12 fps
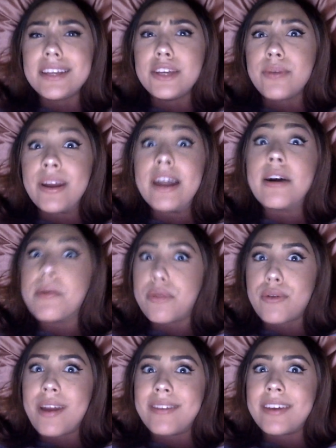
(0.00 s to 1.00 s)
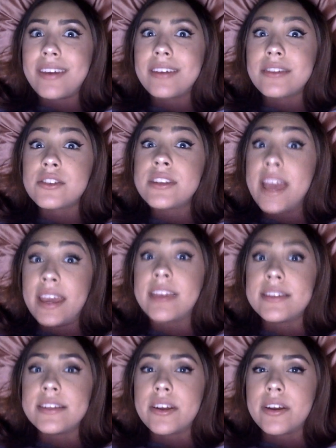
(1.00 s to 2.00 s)
you right now, I'm thriving. Take
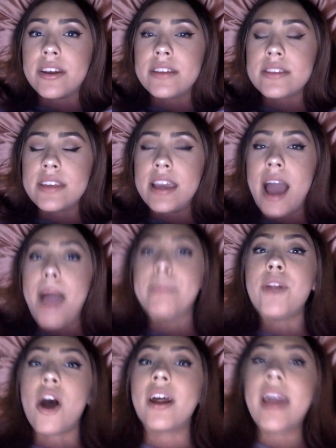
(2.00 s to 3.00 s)
it seriously. I'm not